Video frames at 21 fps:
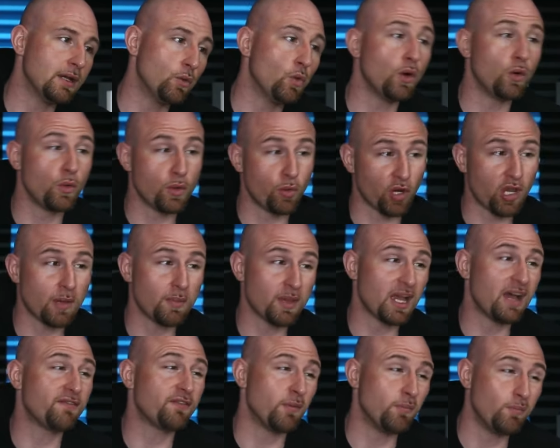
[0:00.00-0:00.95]
well, we were coming
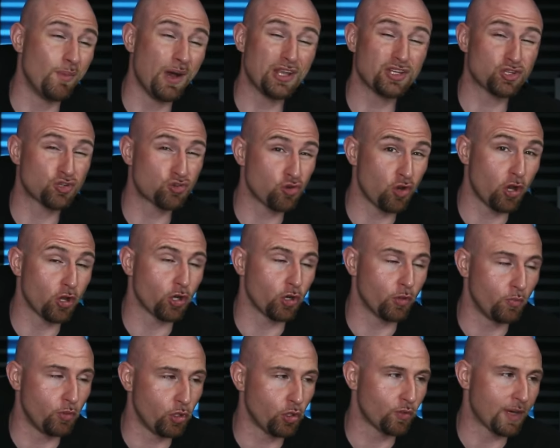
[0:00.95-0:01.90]
off a much stronger
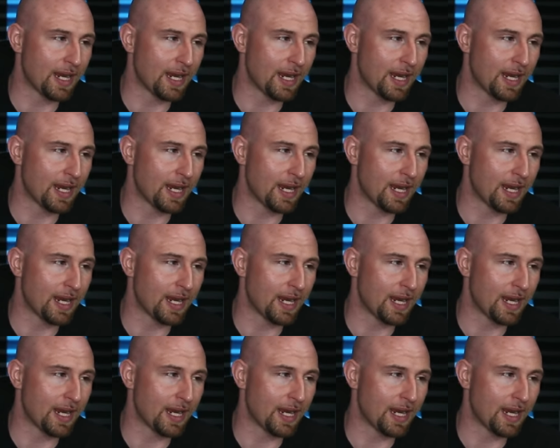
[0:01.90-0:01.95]
bull